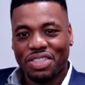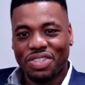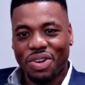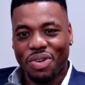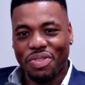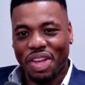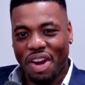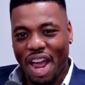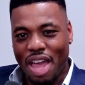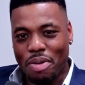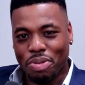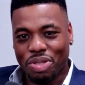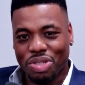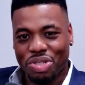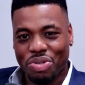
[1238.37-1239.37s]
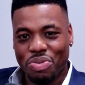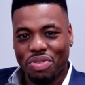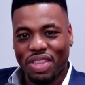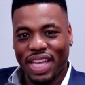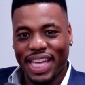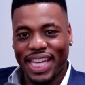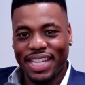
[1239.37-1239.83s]
So they're able to do
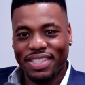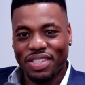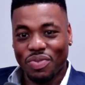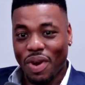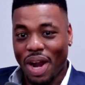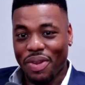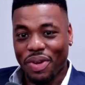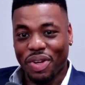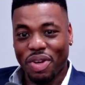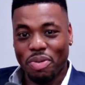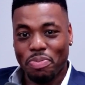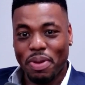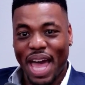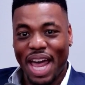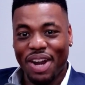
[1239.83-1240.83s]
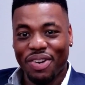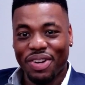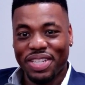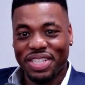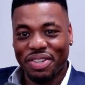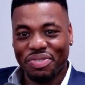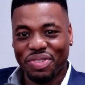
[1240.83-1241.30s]
things, and whether good, bad, or
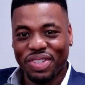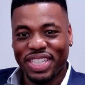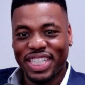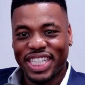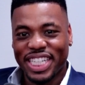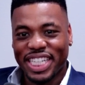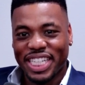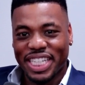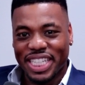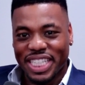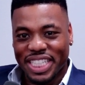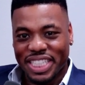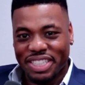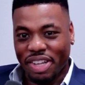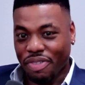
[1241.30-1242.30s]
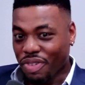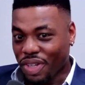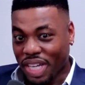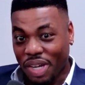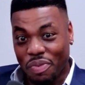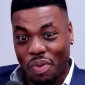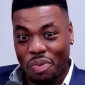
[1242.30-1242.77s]
indifferent, they
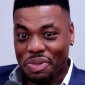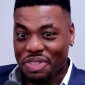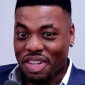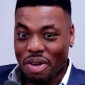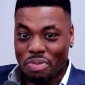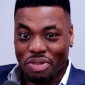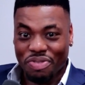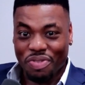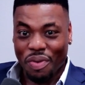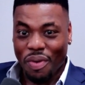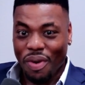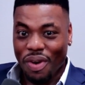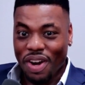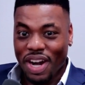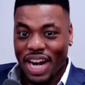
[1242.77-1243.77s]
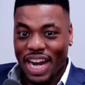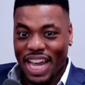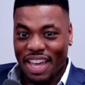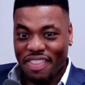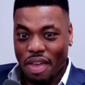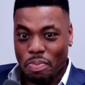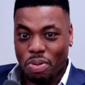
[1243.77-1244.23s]
forget what was done before,
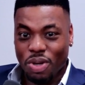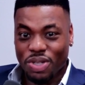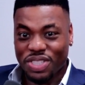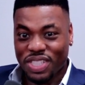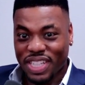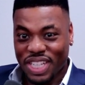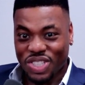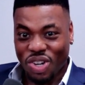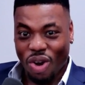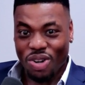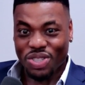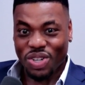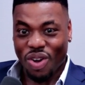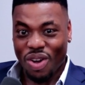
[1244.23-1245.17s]
and they push and they charge